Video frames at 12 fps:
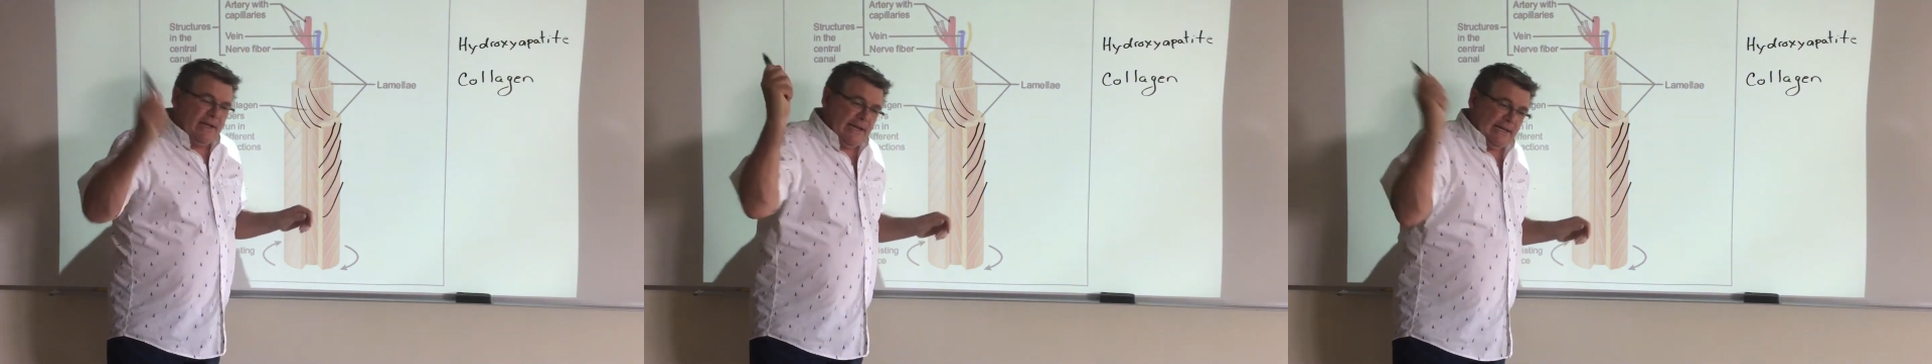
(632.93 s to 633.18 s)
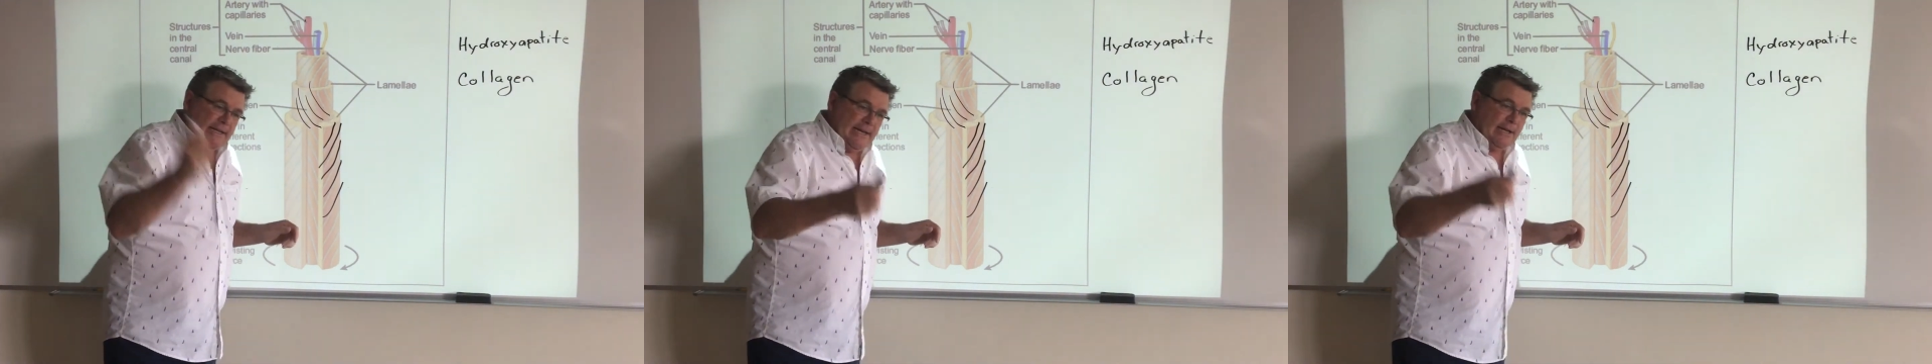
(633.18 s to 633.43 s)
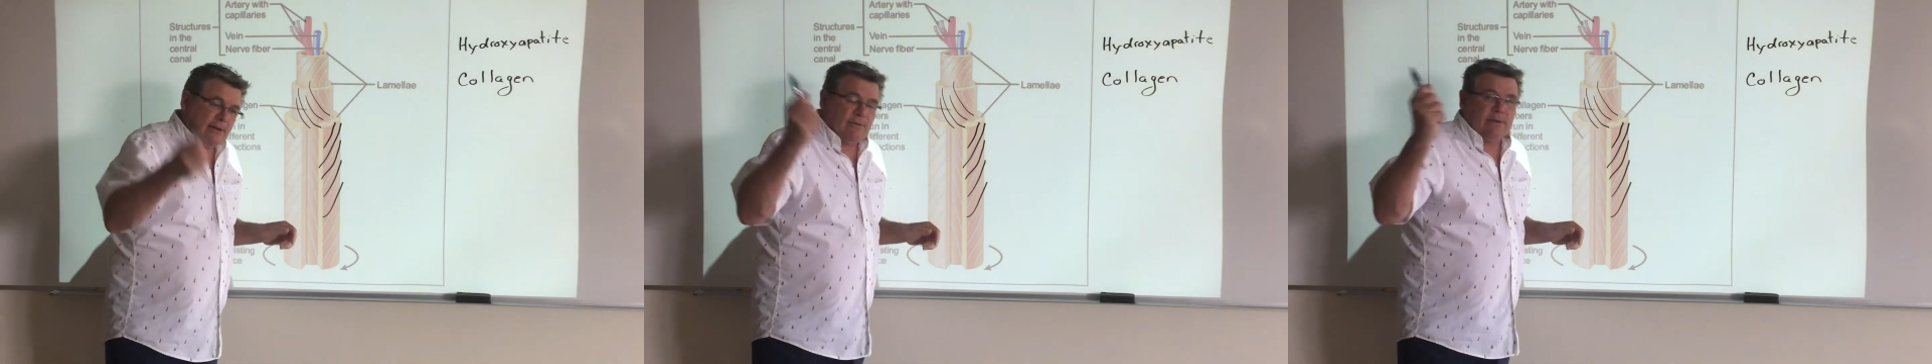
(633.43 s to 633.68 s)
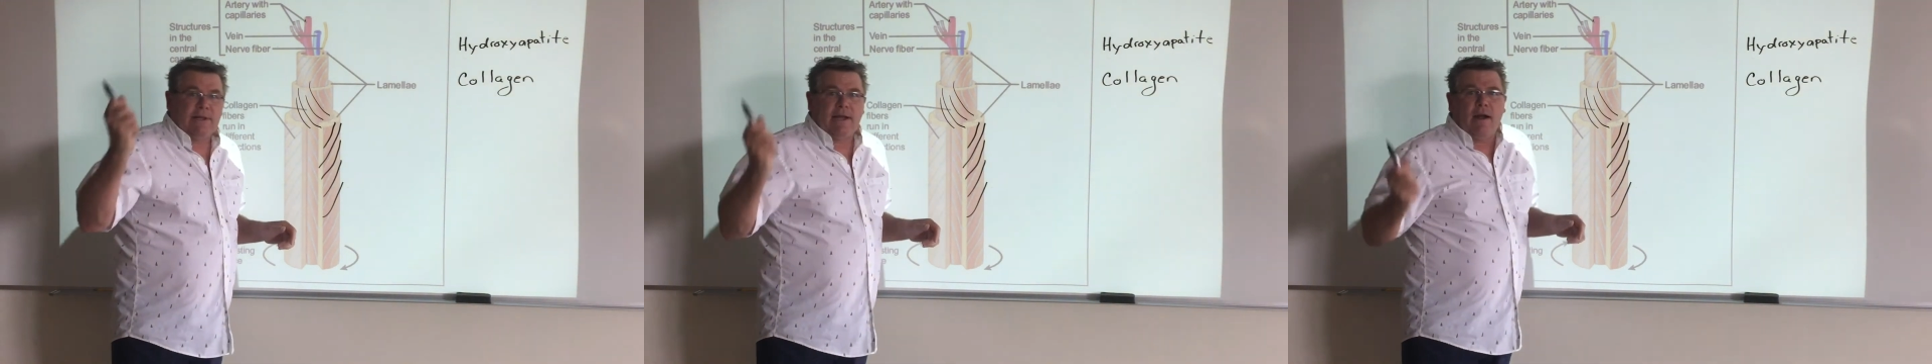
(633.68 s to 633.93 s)
and hit it
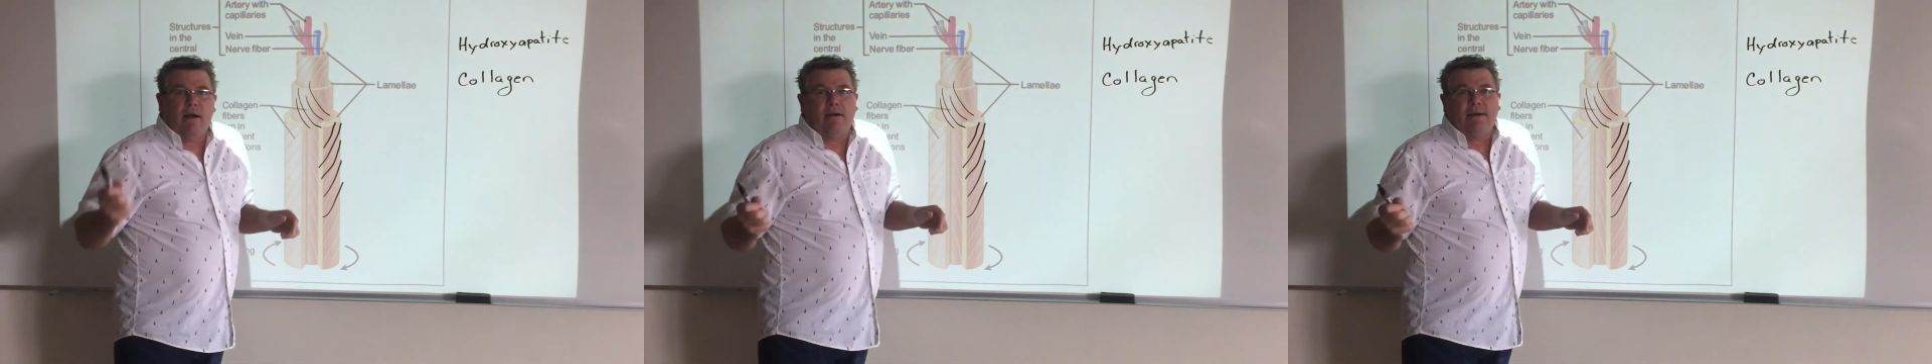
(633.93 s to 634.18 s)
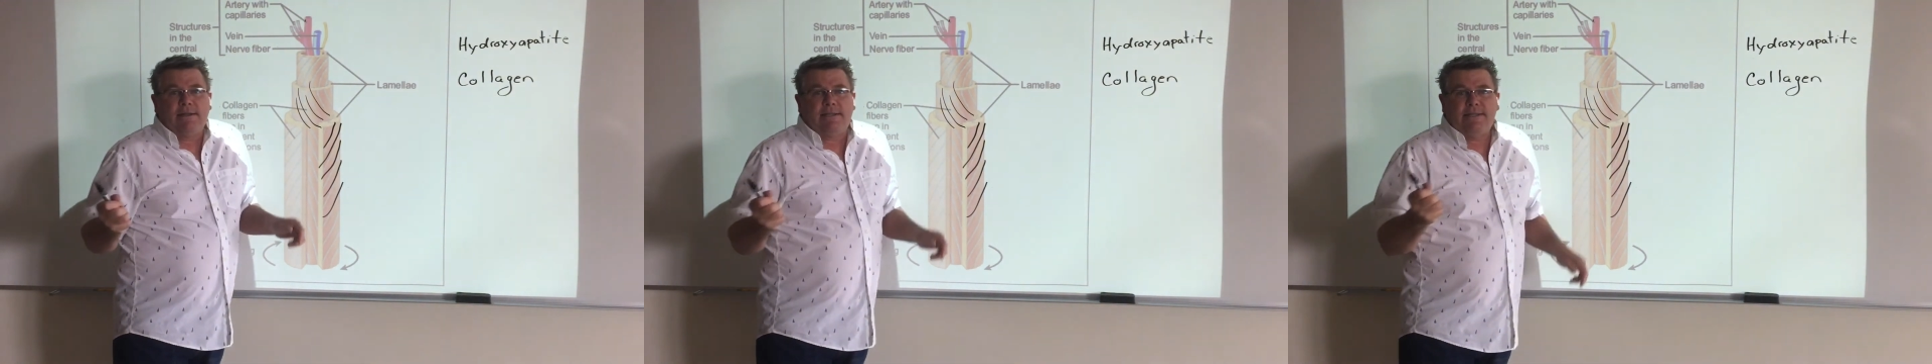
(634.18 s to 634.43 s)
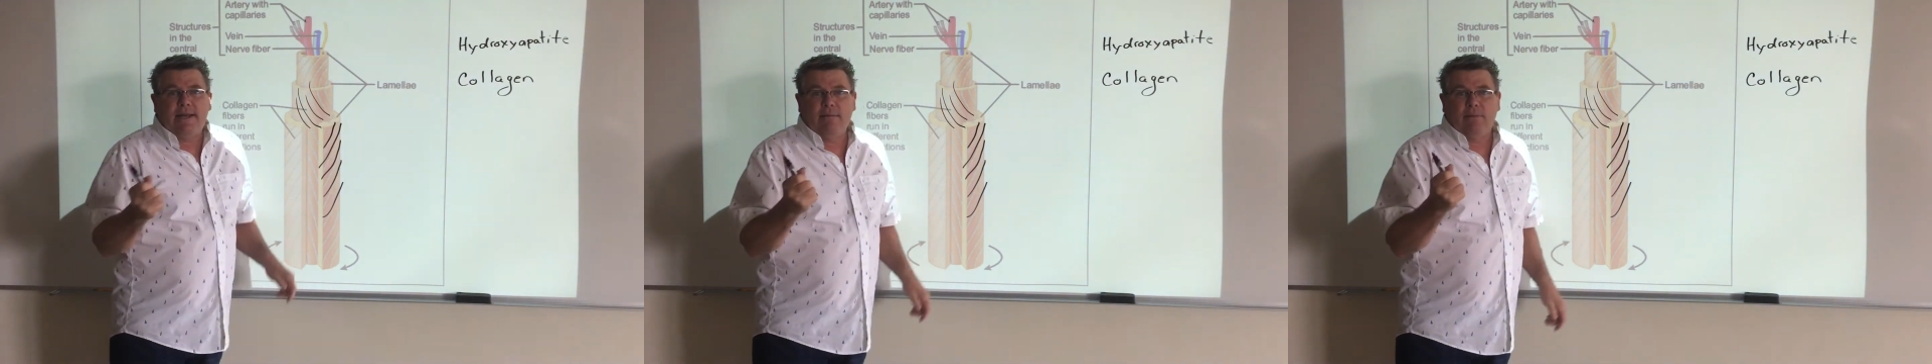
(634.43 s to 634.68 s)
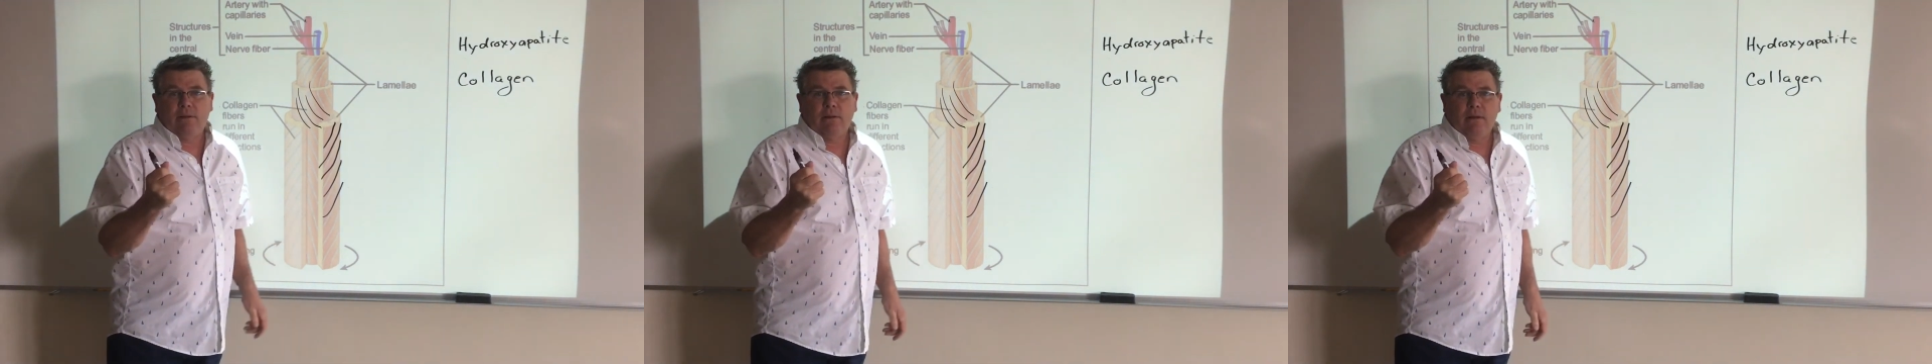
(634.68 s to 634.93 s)
really hard on the
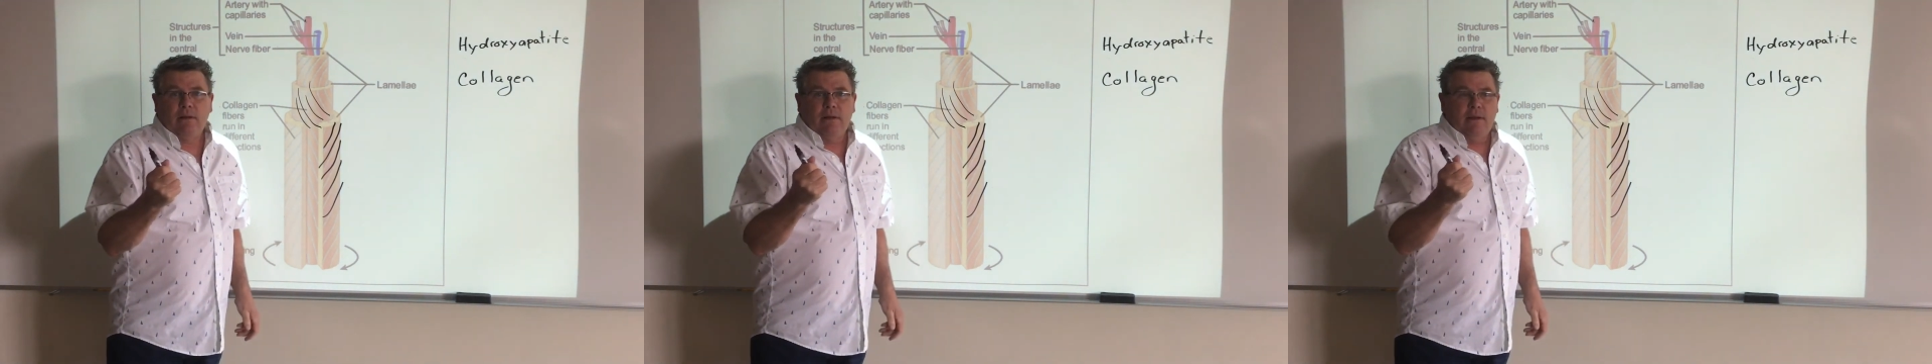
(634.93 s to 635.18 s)
table,